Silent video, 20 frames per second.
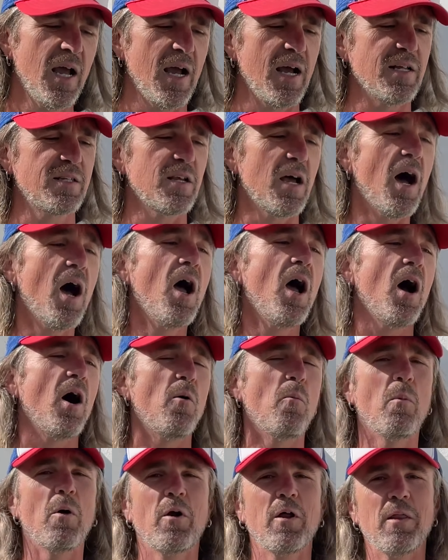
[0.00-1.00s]
It's
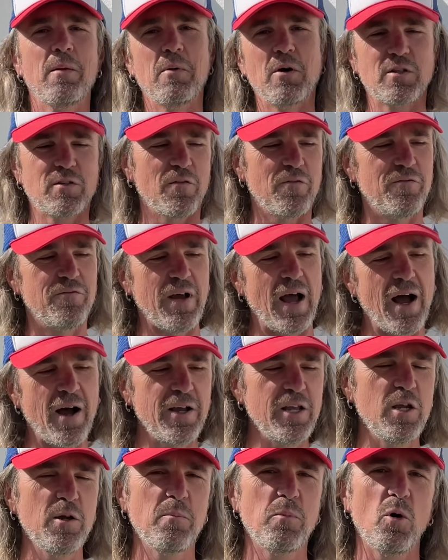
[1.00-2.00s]
one of the most
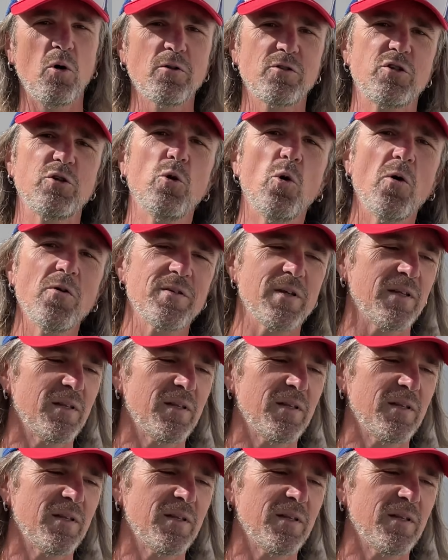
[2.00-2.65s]
valuable tools